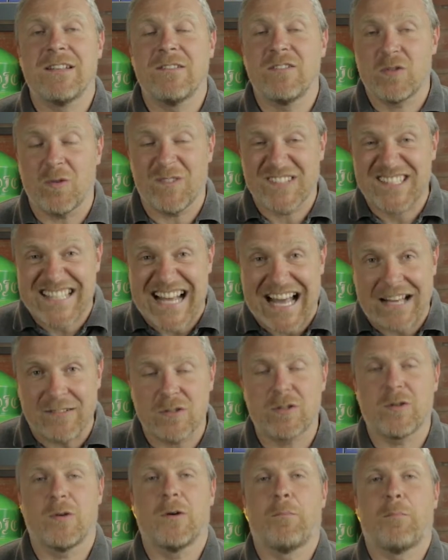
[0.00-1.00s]
sort of down
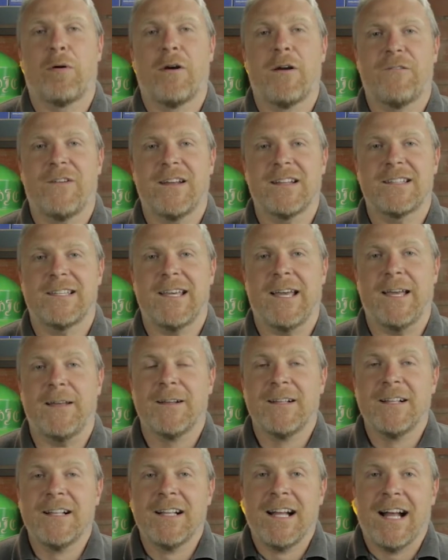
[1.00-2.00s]
to a perfect T,
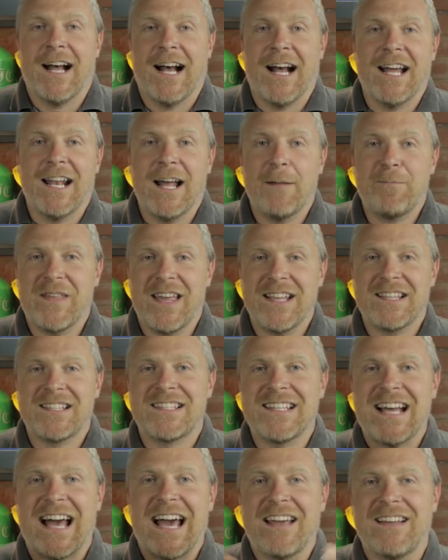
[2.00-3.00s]
and it's
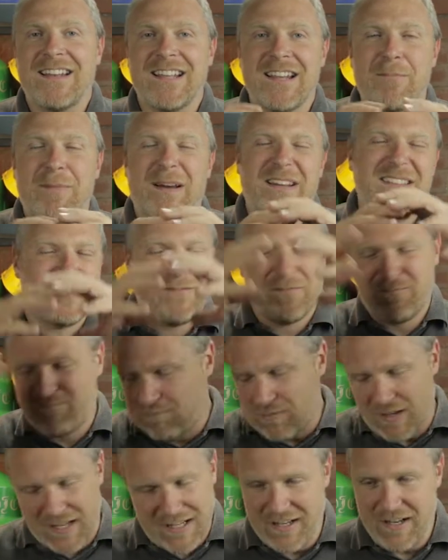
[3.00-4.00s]
down in about,
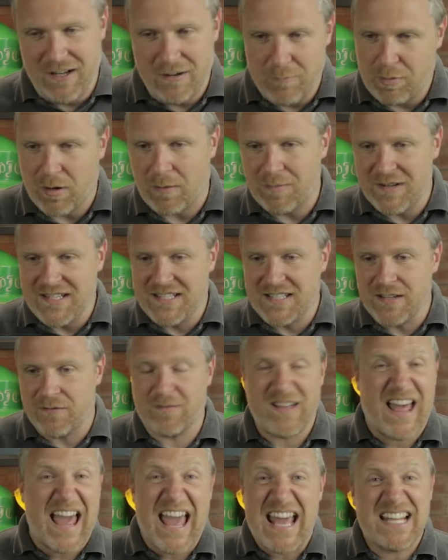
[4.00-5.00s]
I don't know, probably
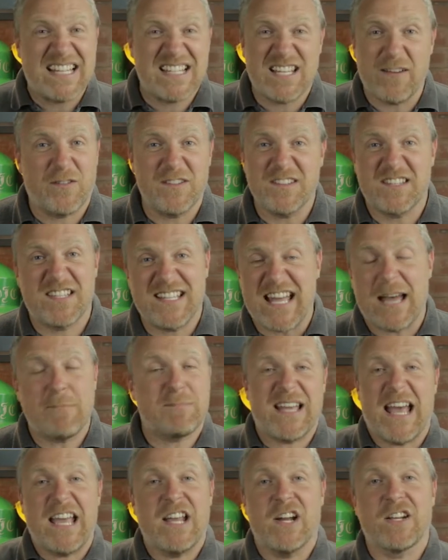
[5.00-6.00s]
8
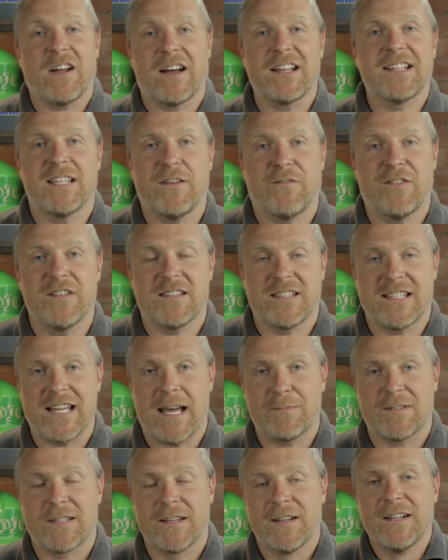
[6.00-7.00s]
or 9 different
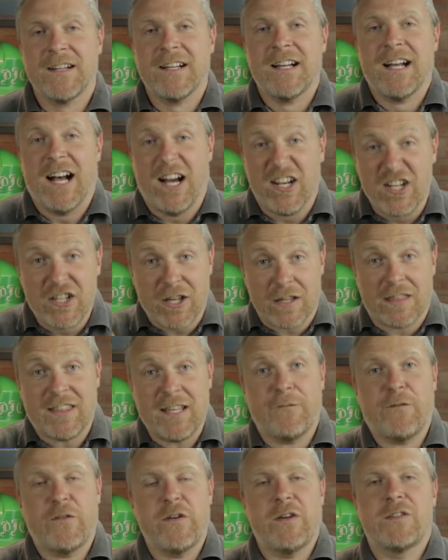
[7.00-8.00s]
steps. And a good
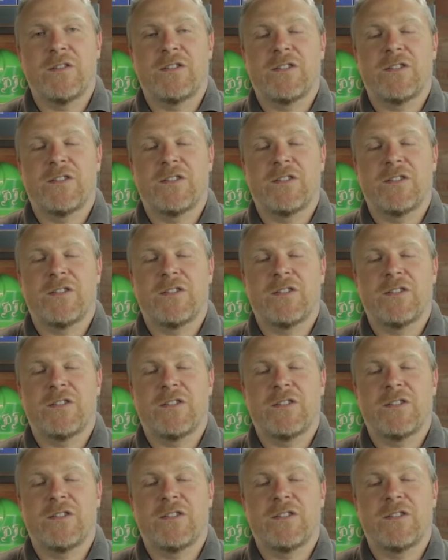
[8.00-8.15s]
thing for you to